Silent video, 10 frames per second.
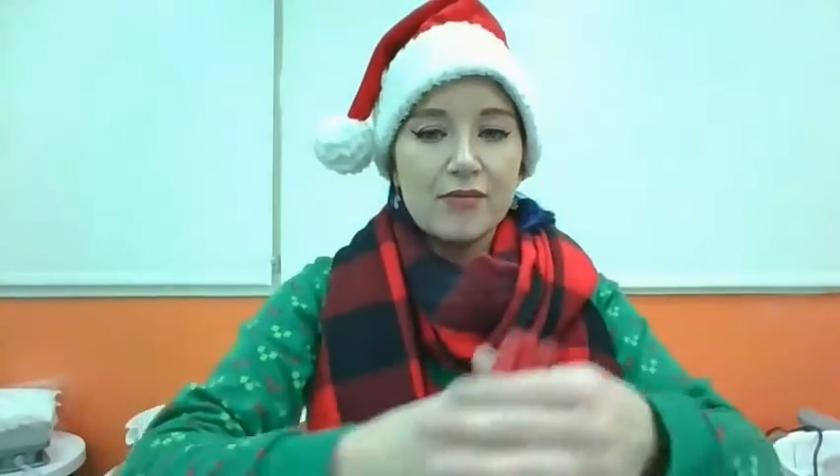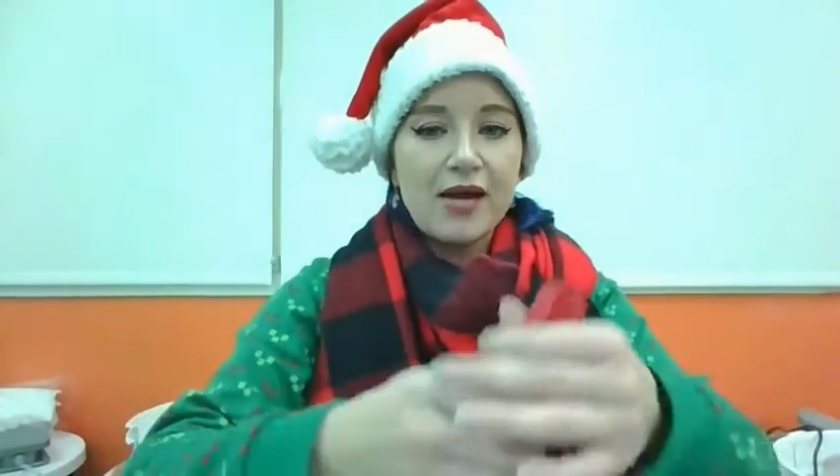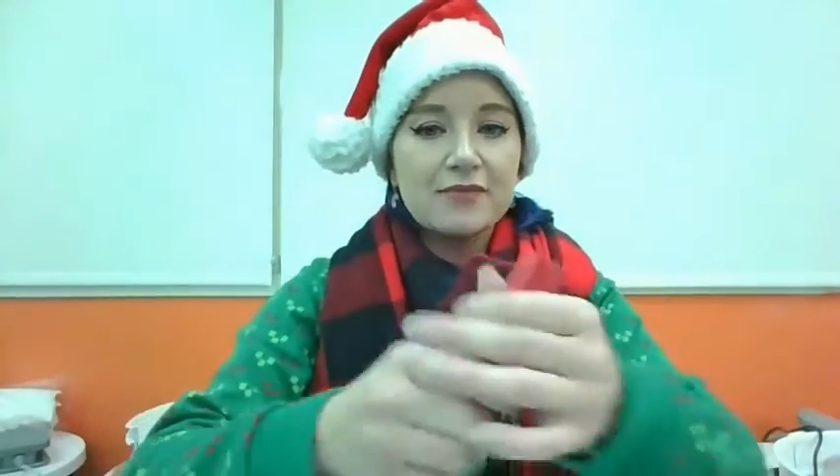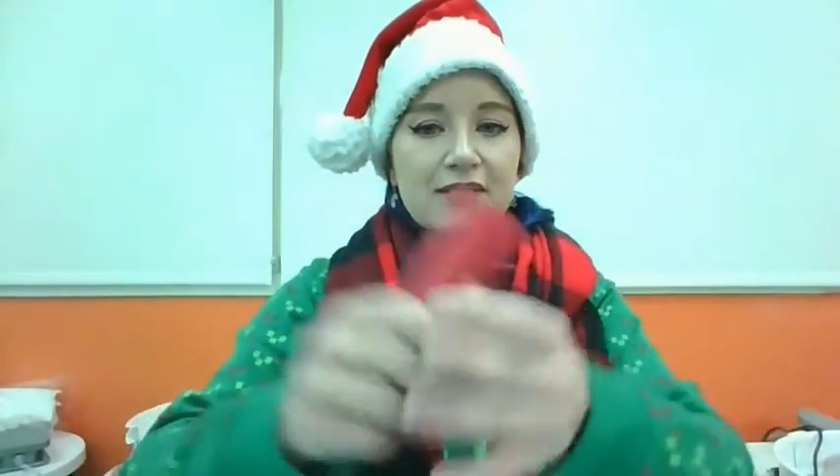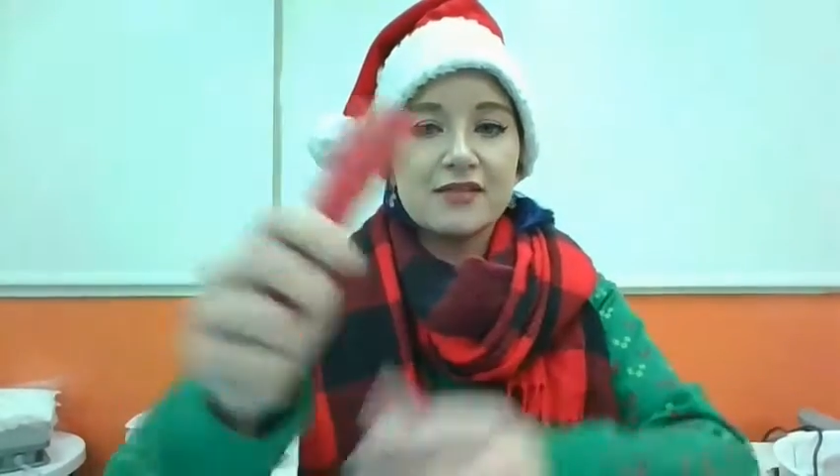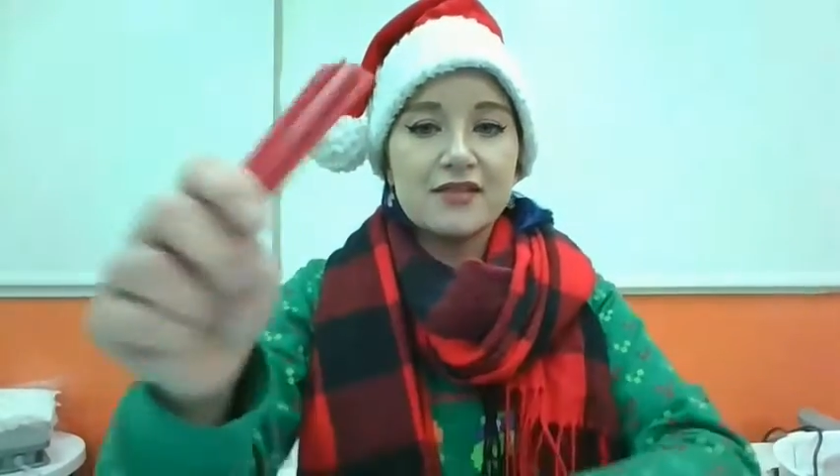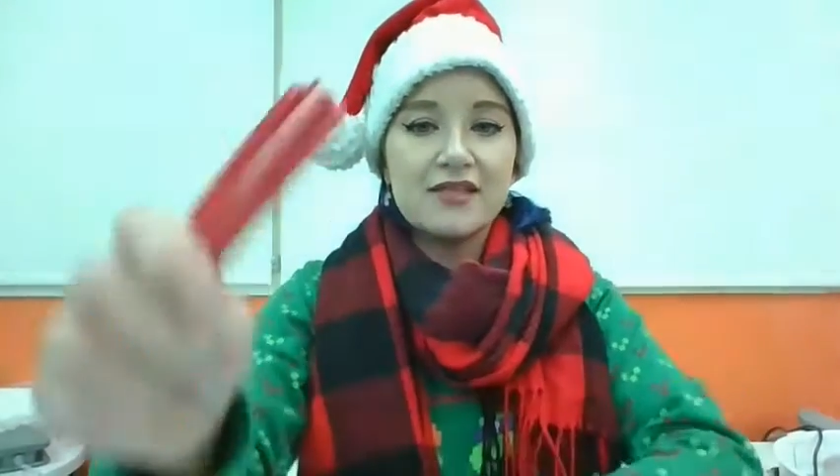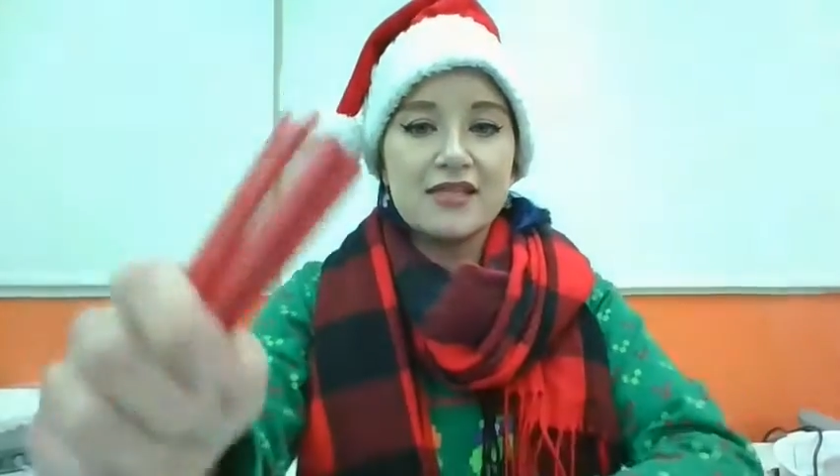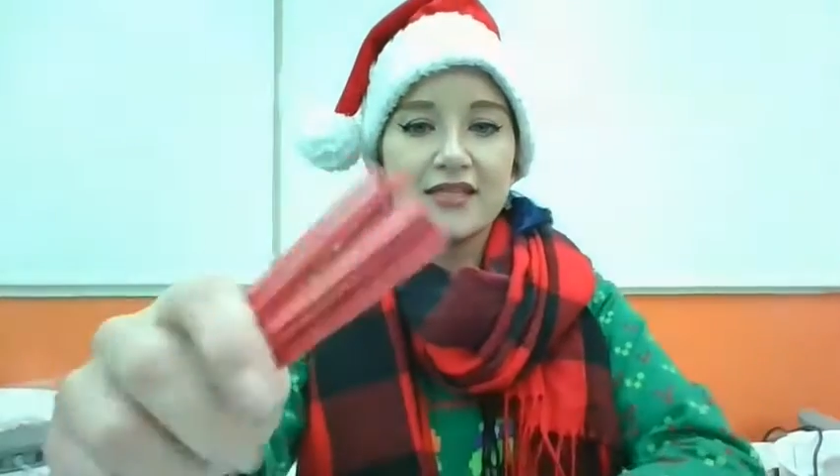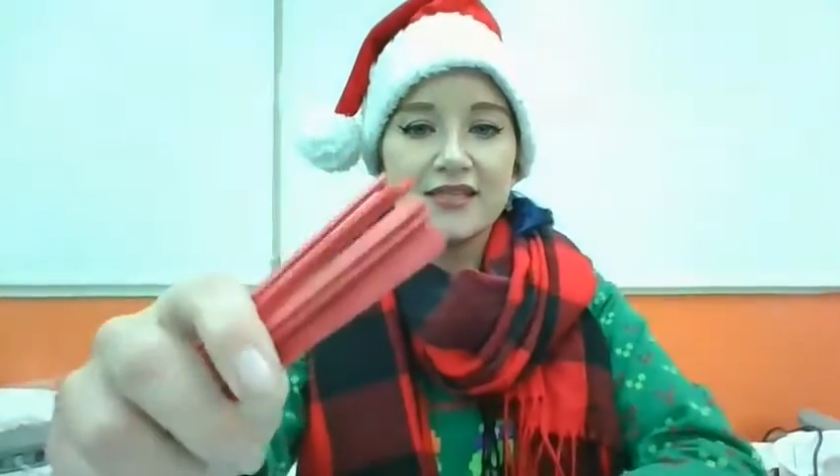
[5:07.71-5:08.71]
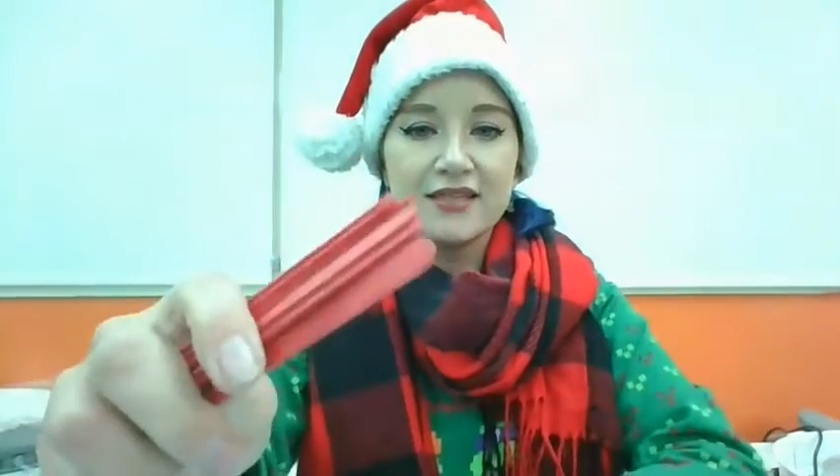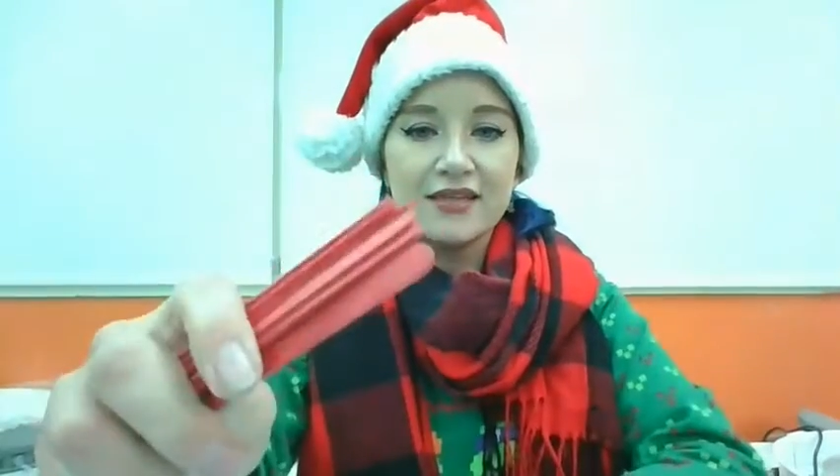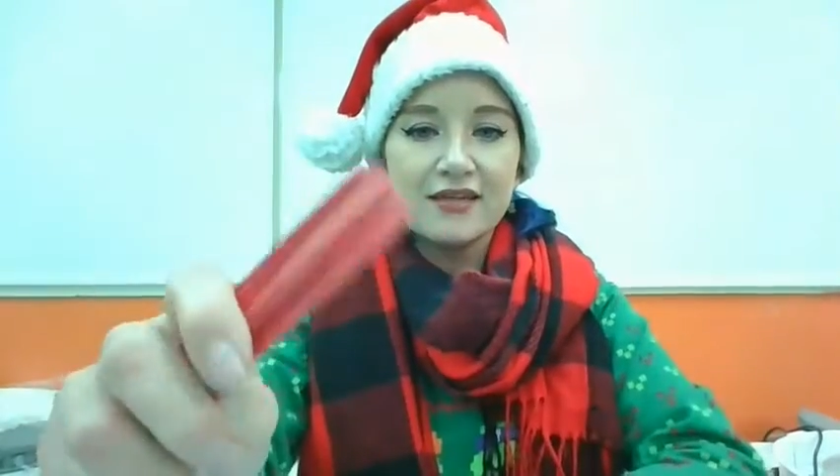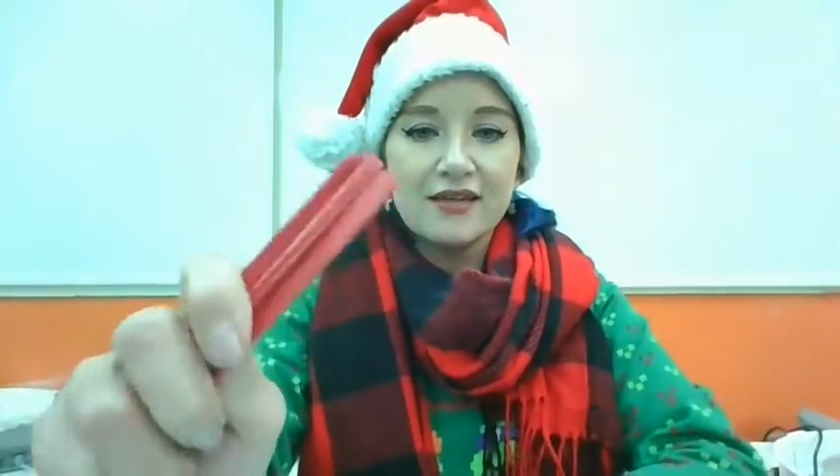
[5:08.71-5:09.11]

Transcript: popsicle sticks